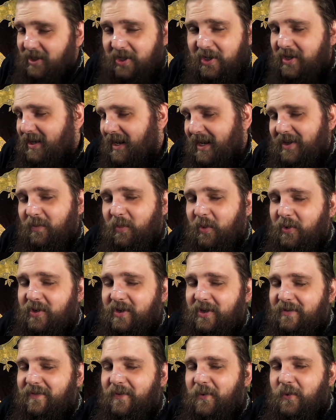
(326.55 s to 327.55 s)
didn't let him put
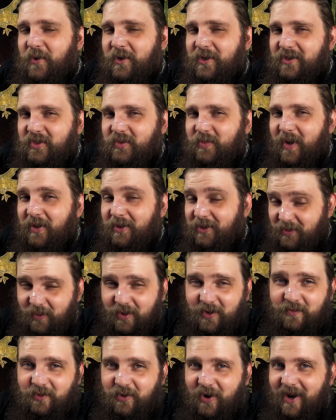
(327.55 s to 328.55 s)
any food in his mouth, is
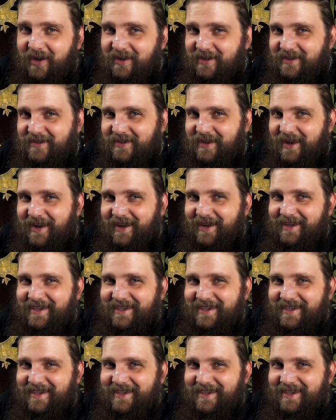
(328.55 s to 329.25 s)
what I'm trying to say.